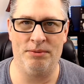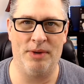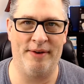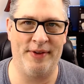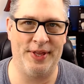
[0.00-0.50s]

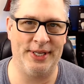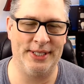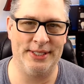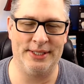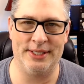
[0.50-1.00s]
Everything
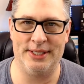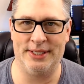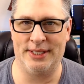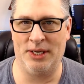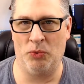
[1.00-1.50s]

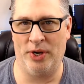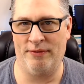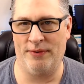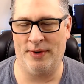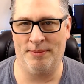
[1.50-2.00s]
is anywhere
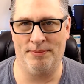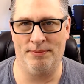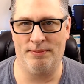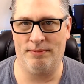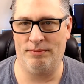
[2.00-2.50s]
from
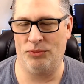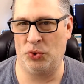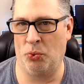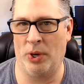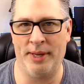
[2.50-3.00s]

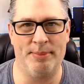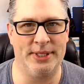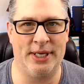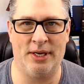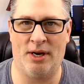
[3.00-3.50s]

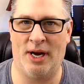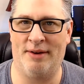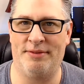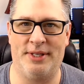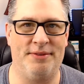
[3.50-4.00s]
20%
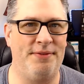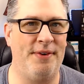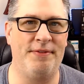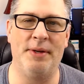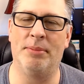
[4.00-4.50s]
off to
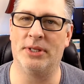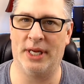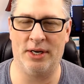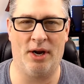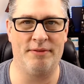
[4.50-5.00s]

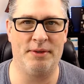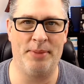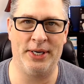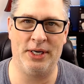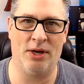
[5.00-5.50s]
50% off,
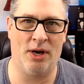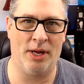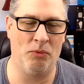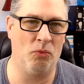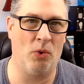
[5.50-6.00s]
depending
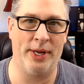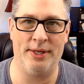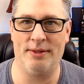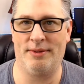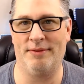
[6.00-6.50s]
on what
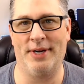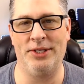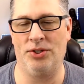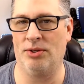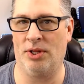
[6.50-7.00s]

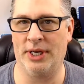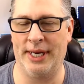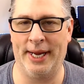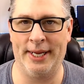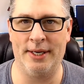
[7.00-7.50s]
device you're
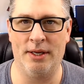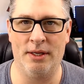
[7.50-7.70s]
looking at.